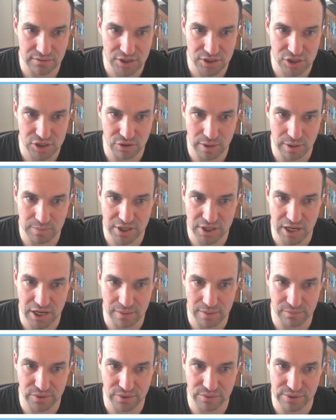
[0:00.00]
So up
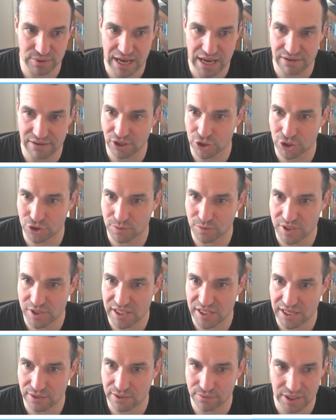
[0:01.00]
top, we would have
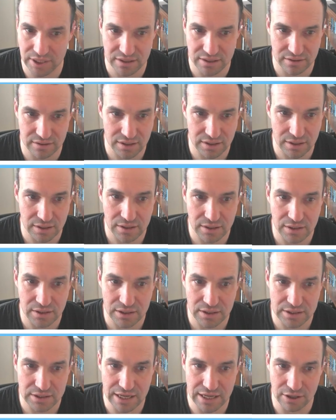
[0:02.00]
100% equity.
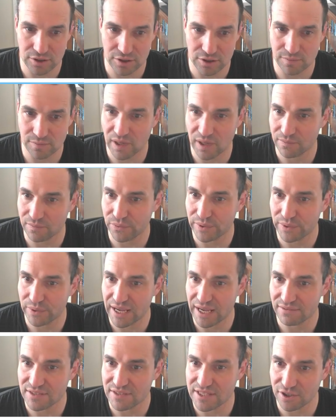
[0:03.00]
Down at the bottom, we would
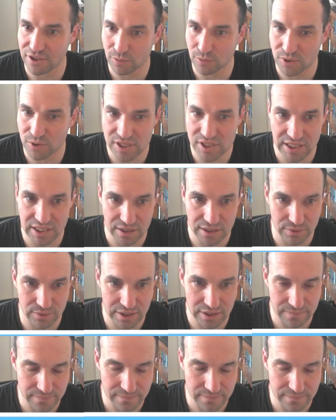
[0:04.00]
have 0% equity.